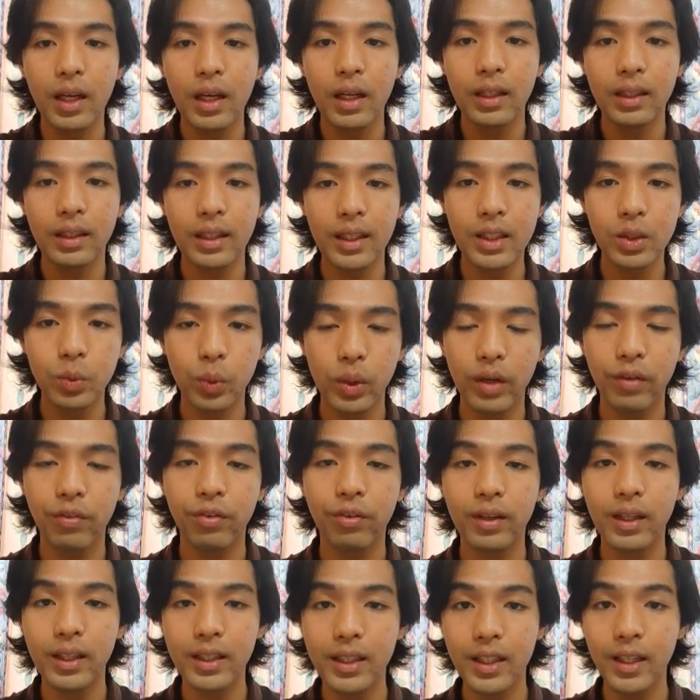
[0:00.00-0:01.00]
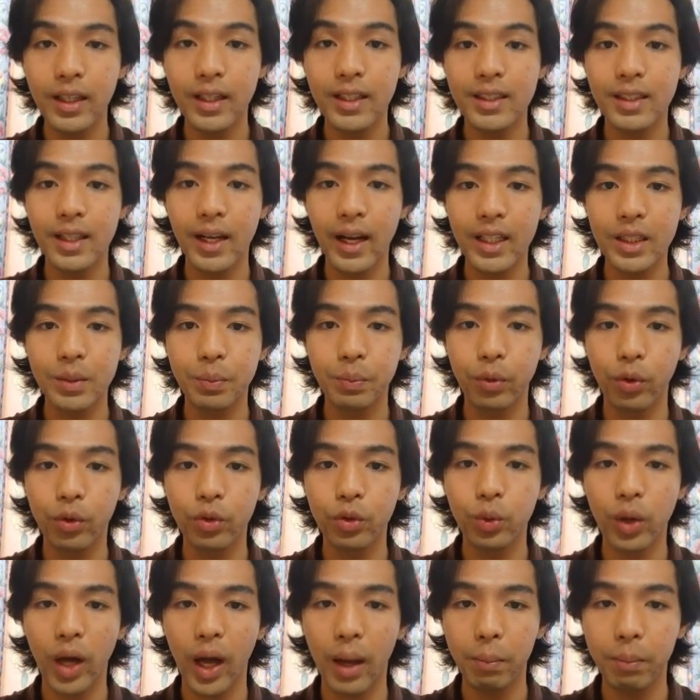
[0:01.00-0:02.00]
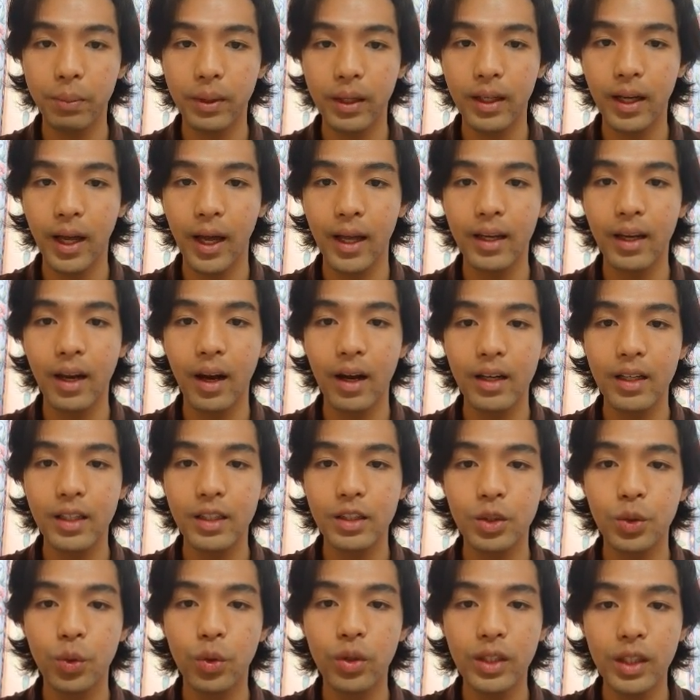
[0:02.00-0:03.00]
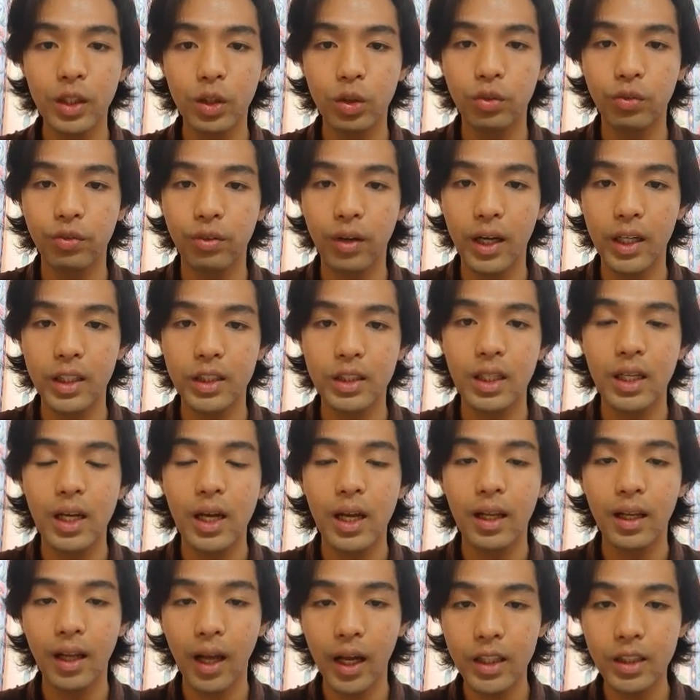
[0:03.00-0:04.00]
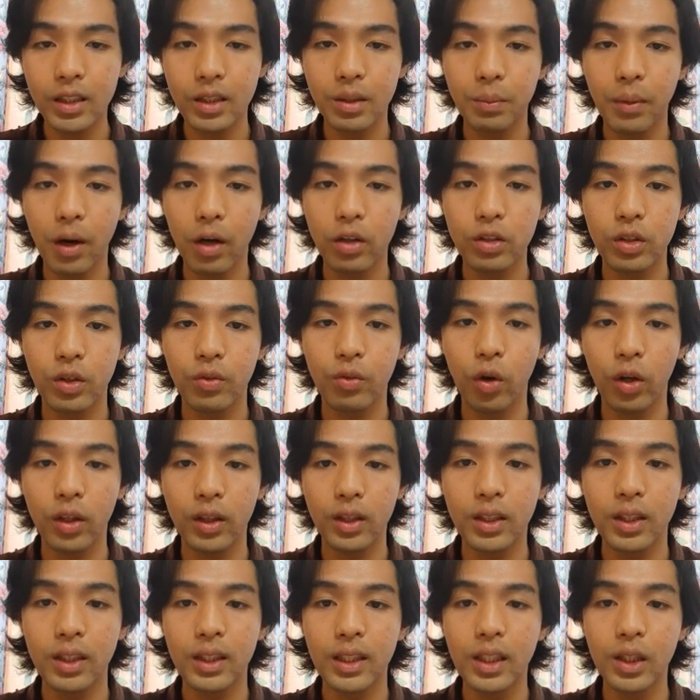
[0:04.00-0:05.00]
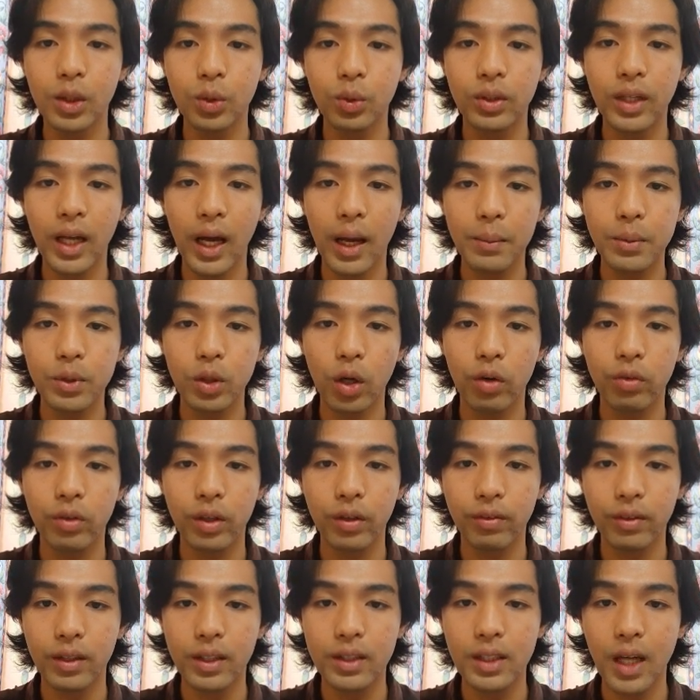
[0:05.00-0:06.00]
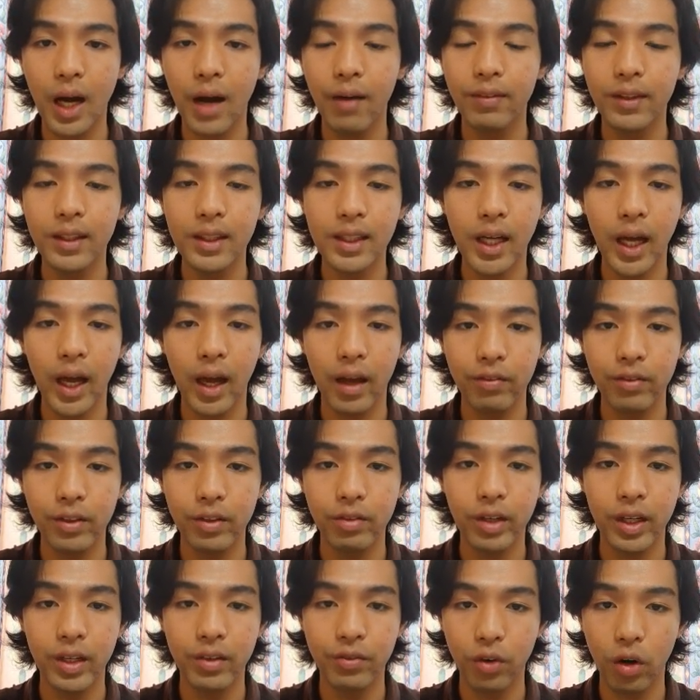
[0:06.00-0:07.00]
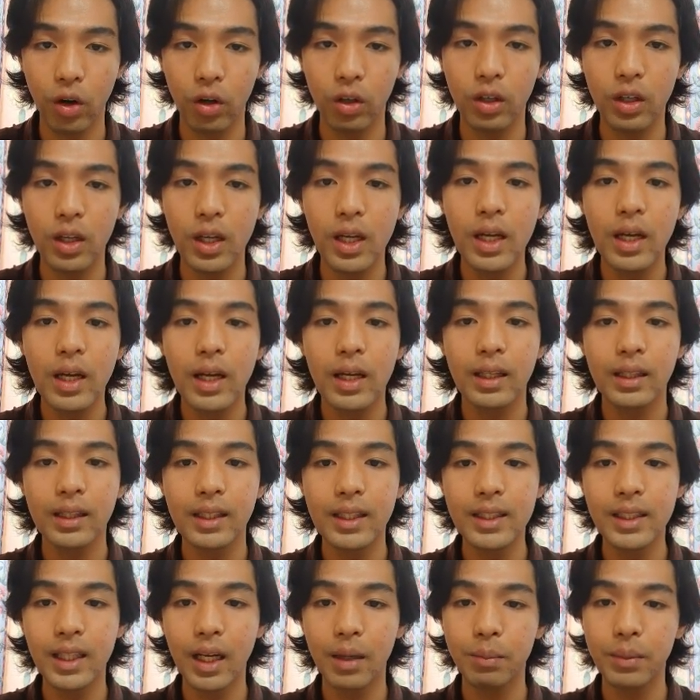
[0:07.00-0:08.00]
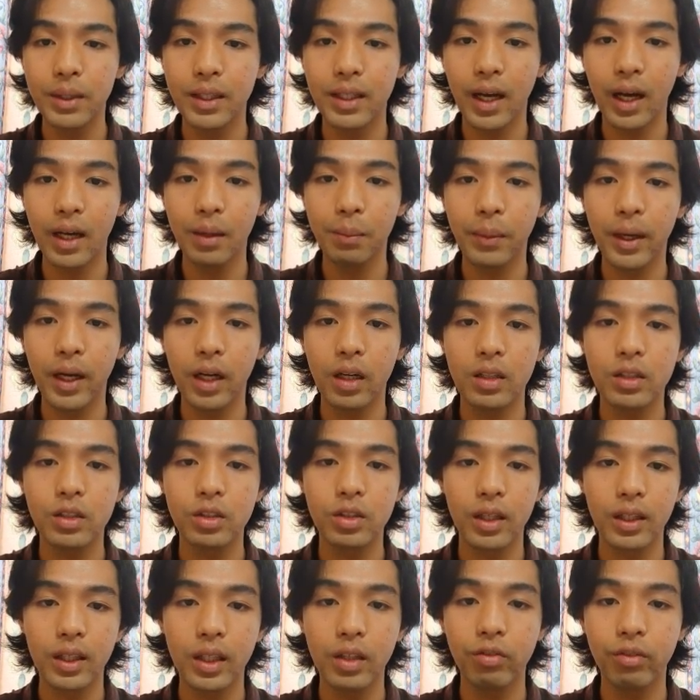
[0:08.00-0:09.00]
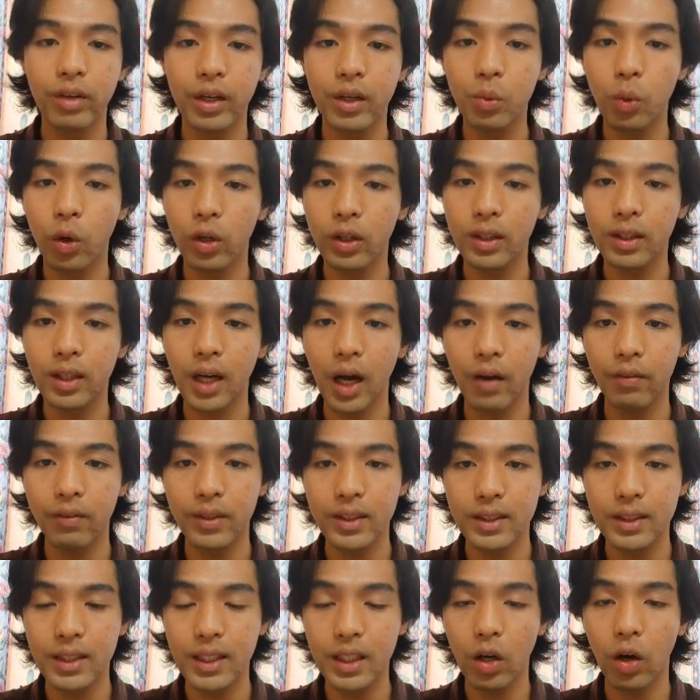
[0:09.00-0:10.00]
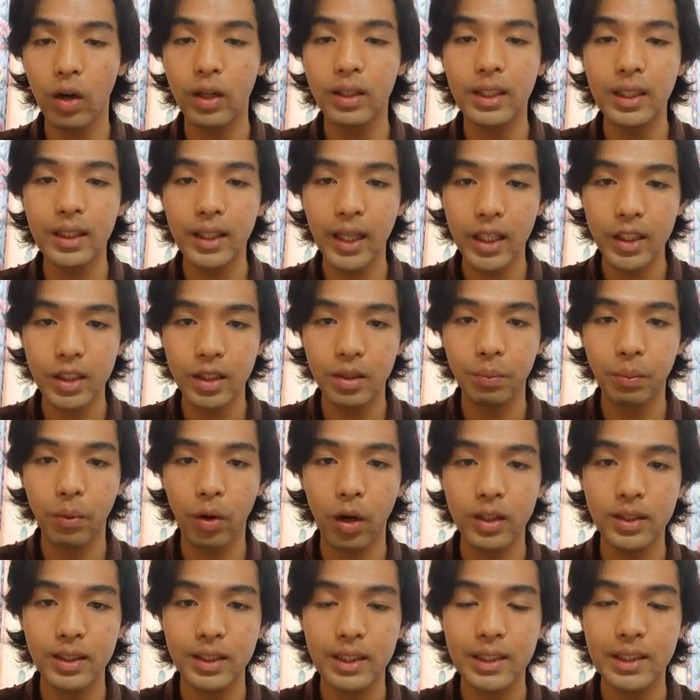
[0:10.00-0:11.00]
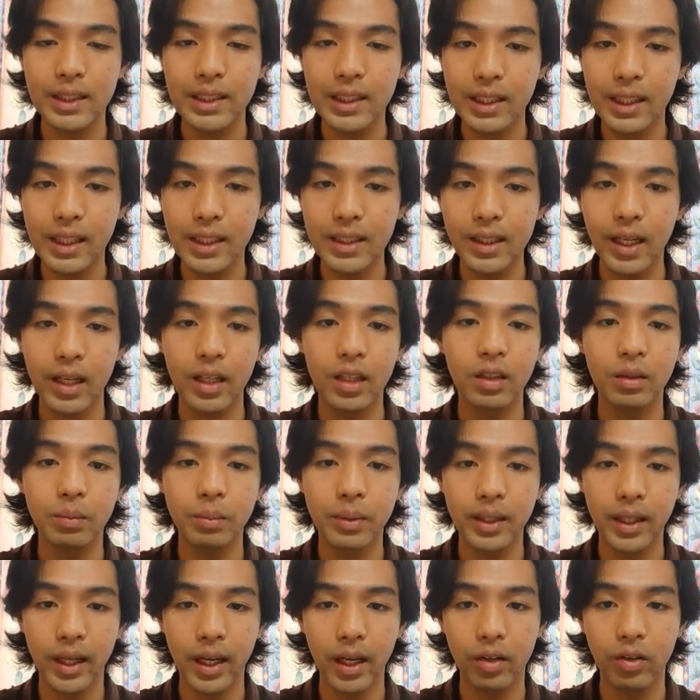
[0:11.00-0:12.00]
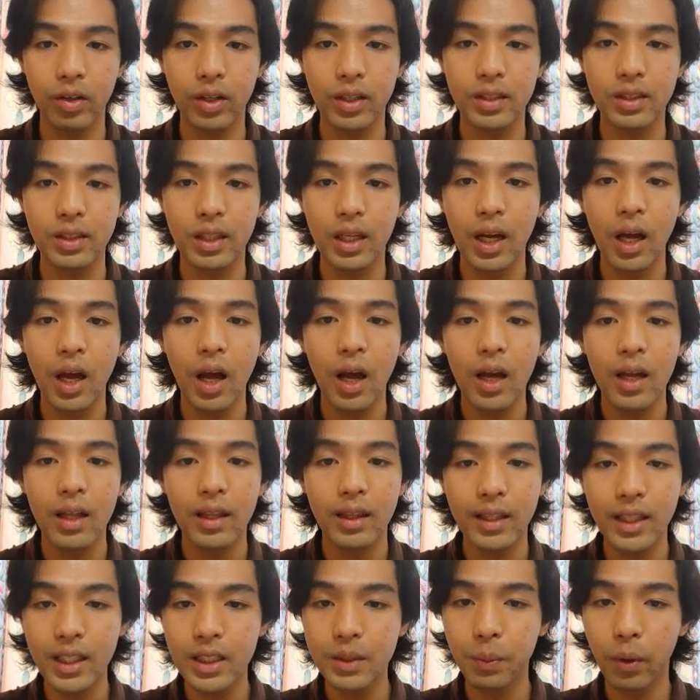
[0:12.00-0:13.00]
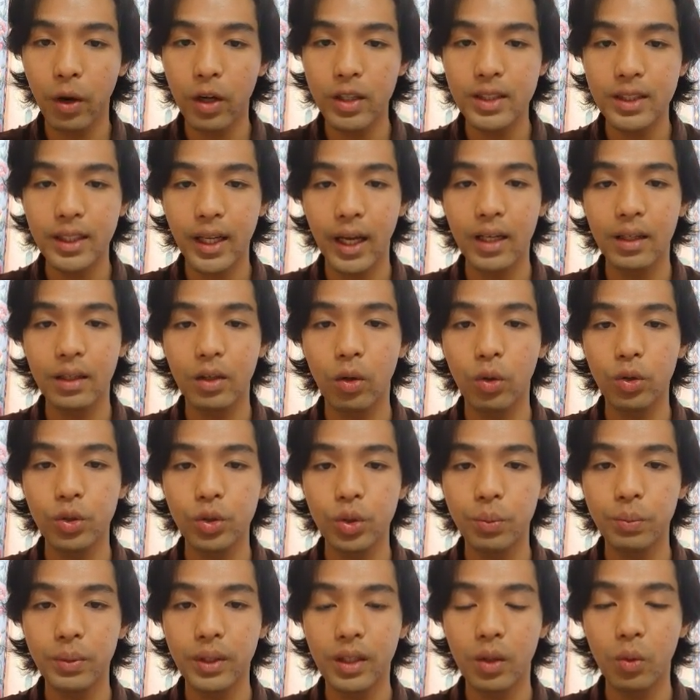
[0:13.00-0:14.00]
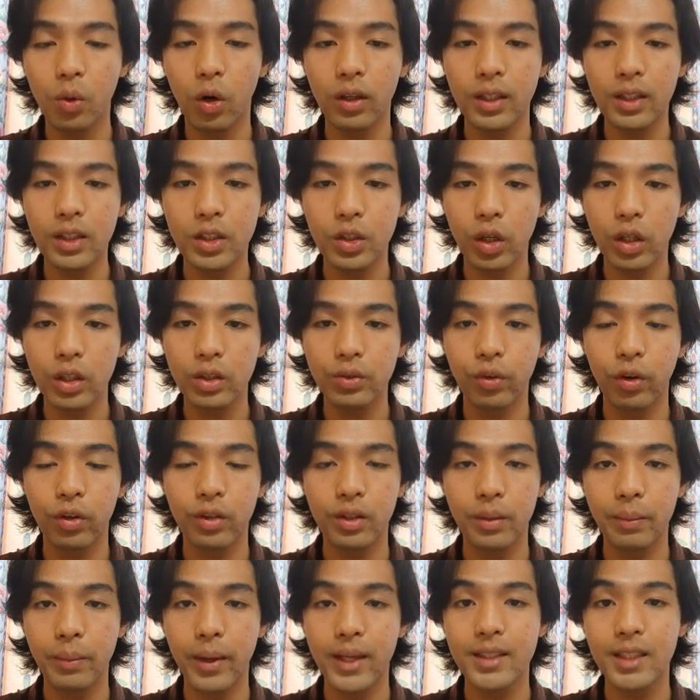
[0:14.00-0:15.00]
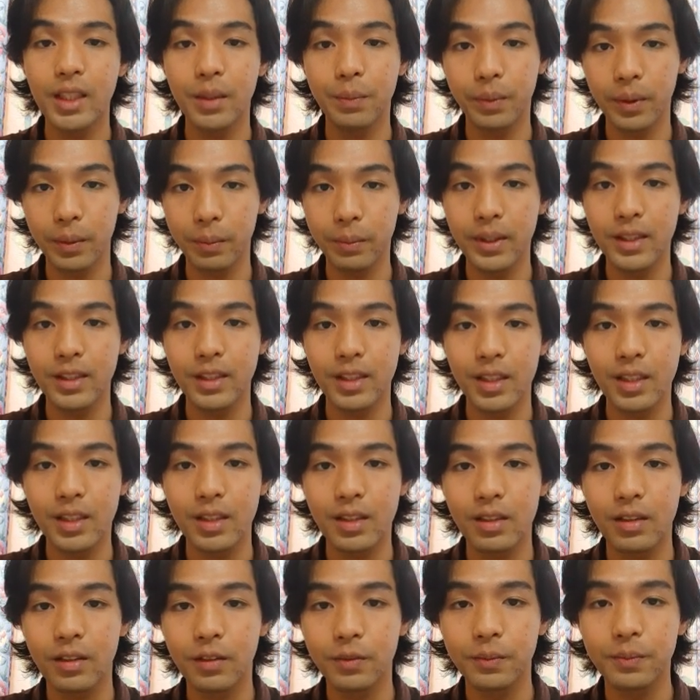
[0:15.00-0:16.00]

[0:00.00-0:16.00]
This way, flooding is less prone to happen and there is no need to flush large amounts of water into dams or rivers after a heavy rainfall. This can be done by constructing rainwater harvesting or detention ponds in cities and urban areas. These ponds can also be a water source for domestic purposes.